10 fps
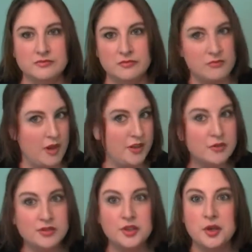my
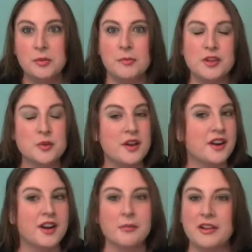YouTube and my
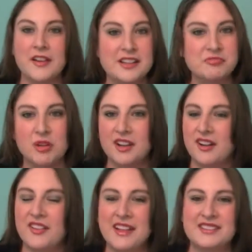Twitter and my Facebook and
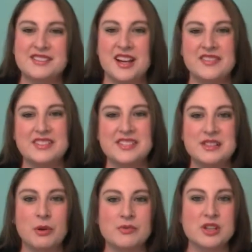all that stuff to see
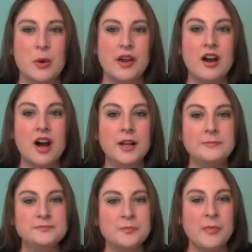what was going
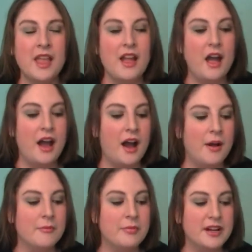on.
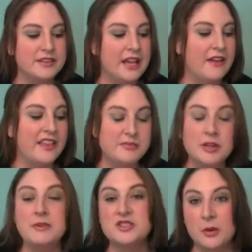Um, but yeah, that's
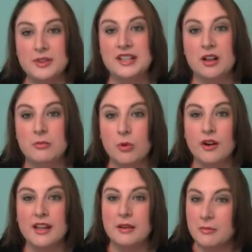pretty much all we did all
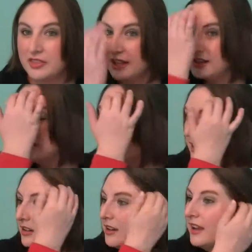morning. But then
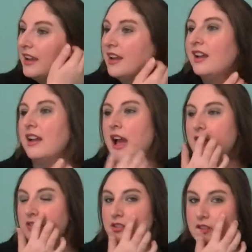Saturday
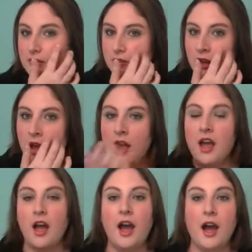afternoon,
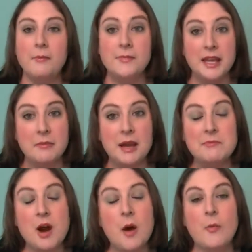uh, me and my
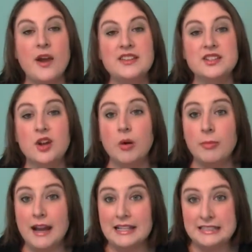mom went to go
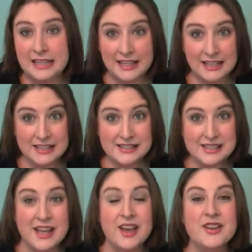buy tickets
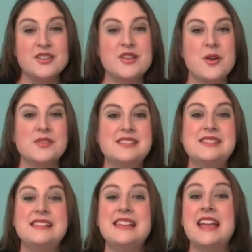to go
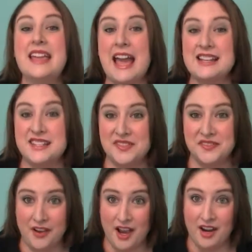see Catching
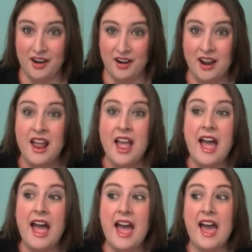Fire
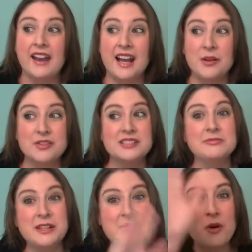and I will
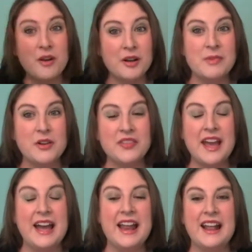explain more about
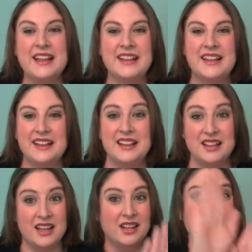that in
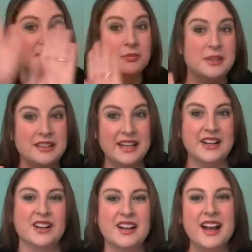a little bit
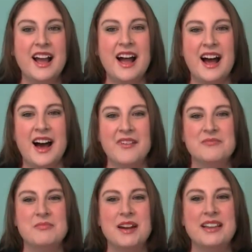later.
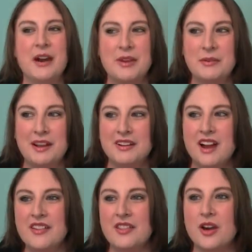Um, but yeah, we went and
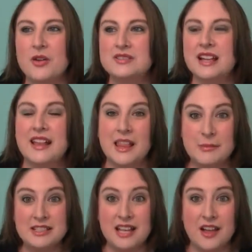got those, and let
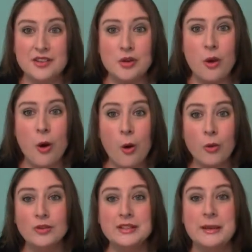me tell you,
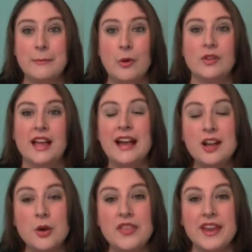holy moly, I
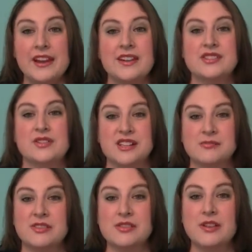know that it is
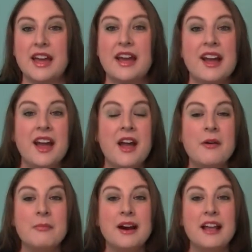Christmas, okay?
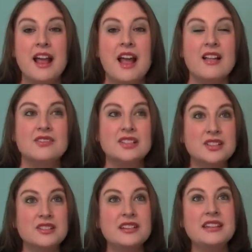But
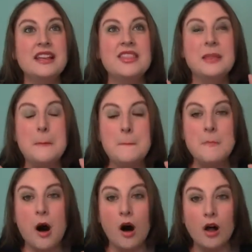literally the
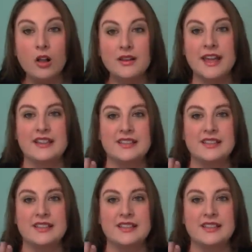mall, okay,